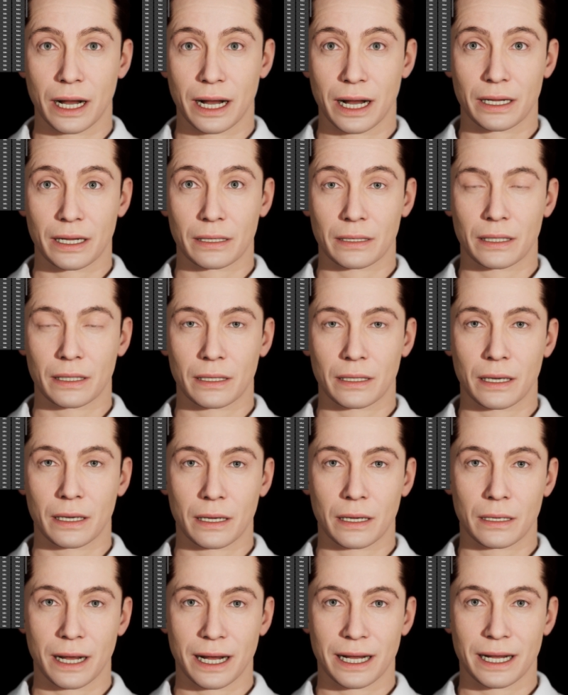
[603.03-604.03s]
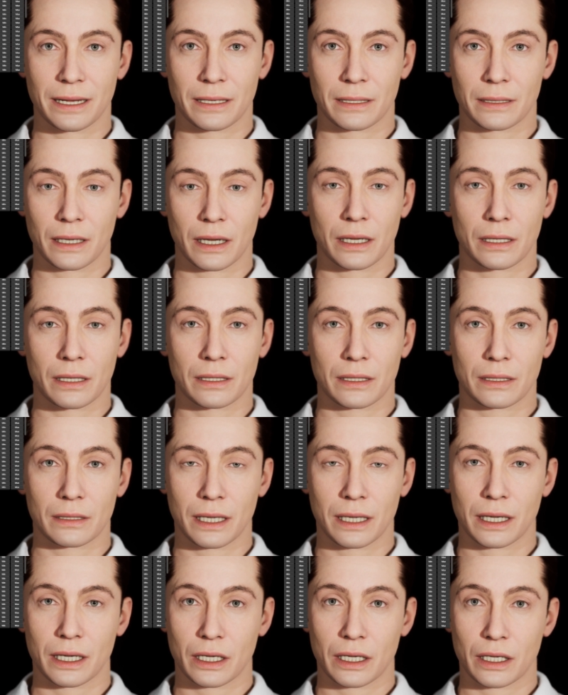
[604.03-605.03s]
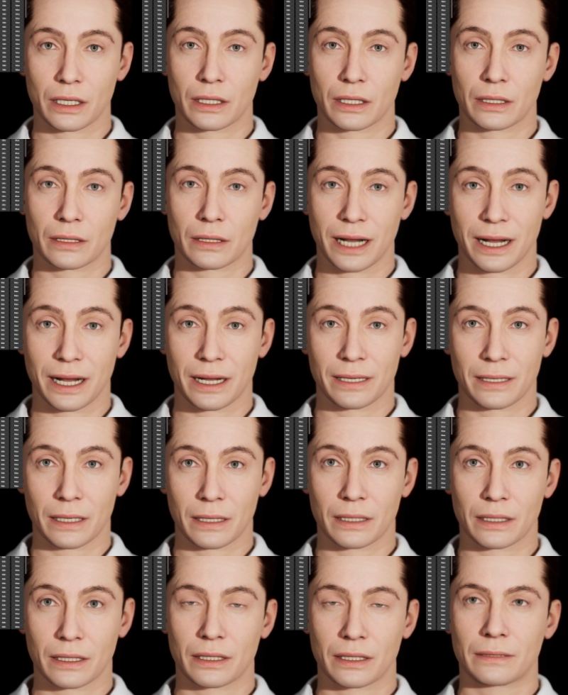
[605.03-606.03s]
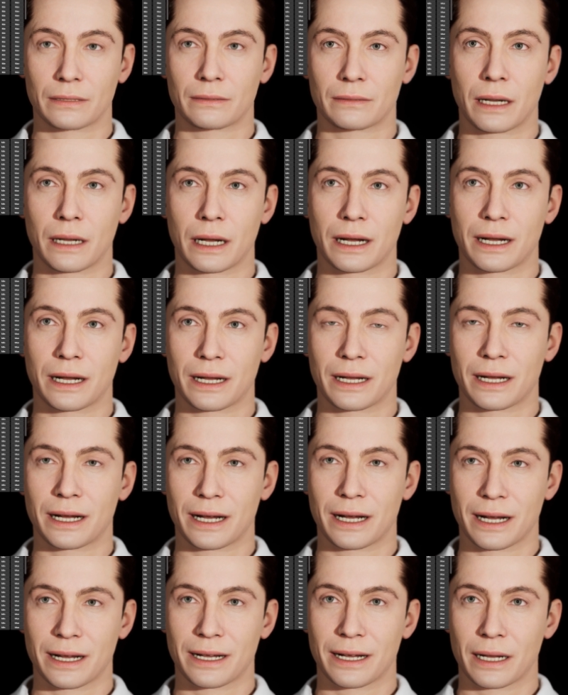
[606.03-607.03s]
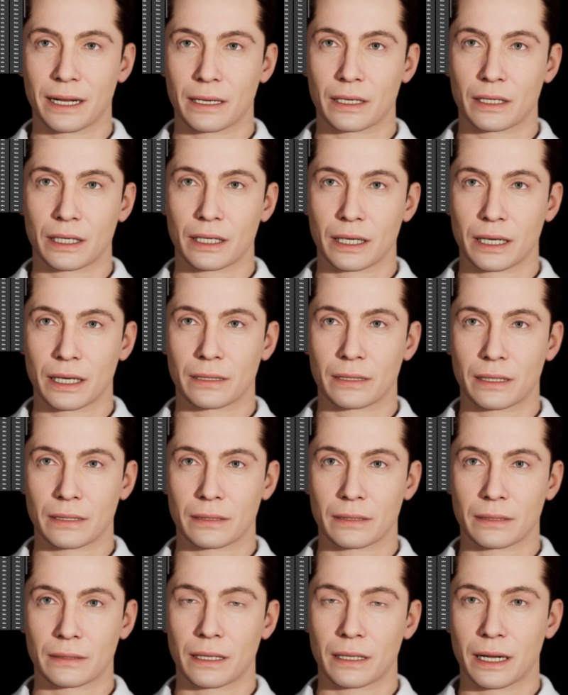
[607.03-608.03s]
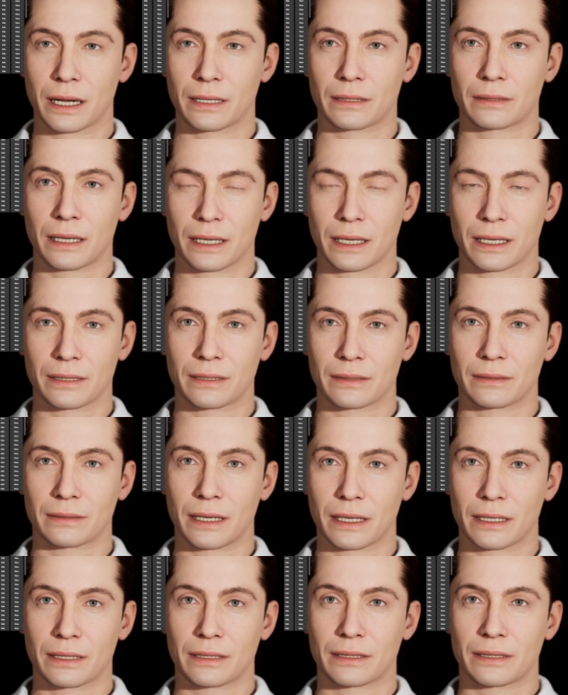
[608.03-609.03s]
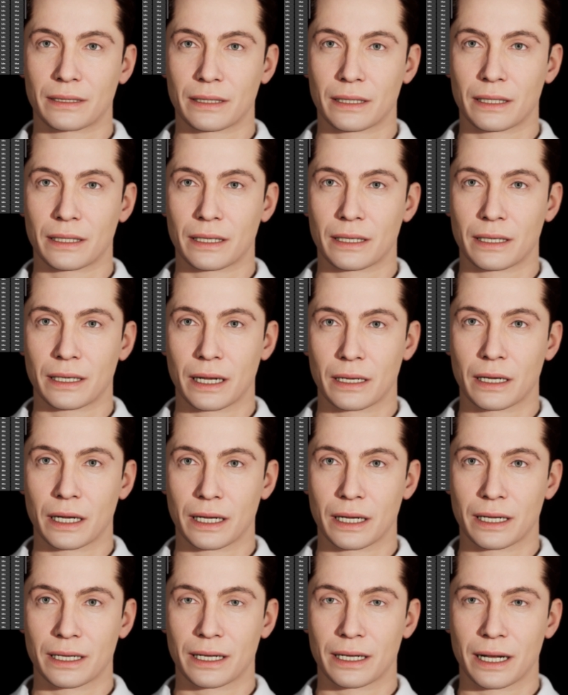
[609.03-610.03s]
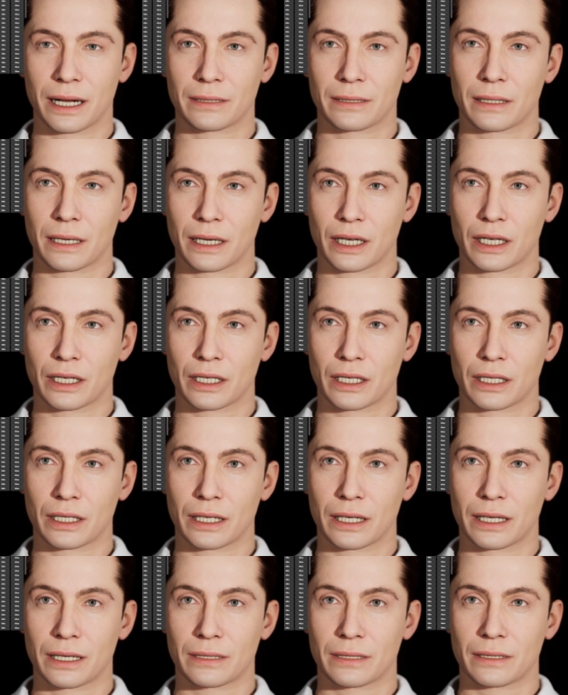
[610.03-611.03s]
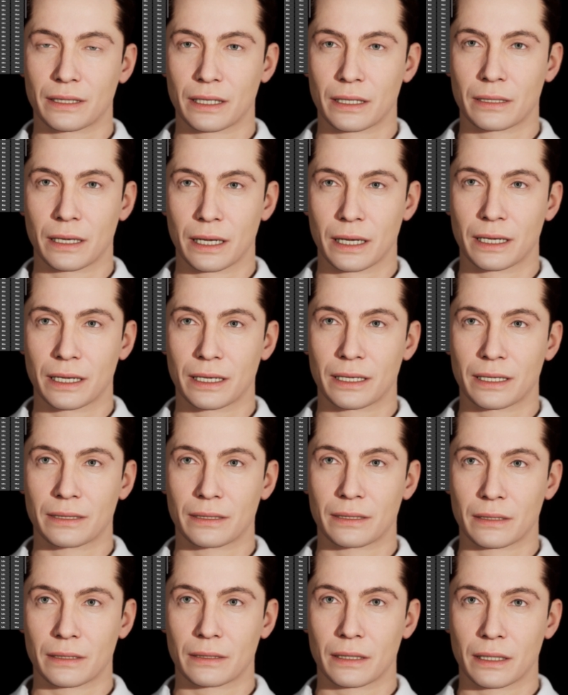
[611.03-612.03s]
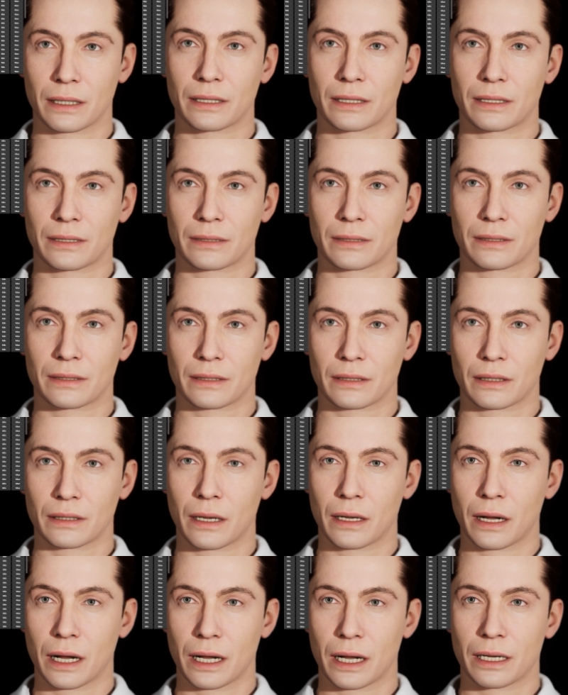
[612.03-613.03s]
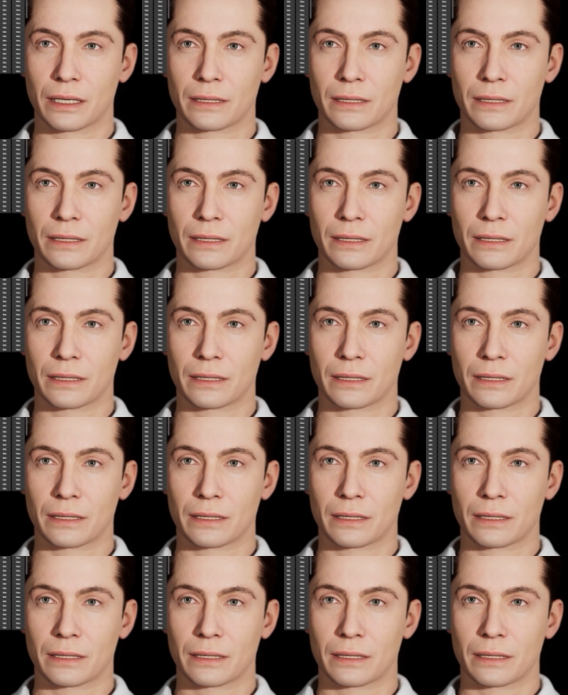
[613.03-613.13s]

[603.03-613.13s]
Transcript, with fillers: of minimum and maximum of your face, go through a range of motion, and that will set the minimum and maximum values. And raising calibration just sets everything back to the default values of 0, 1.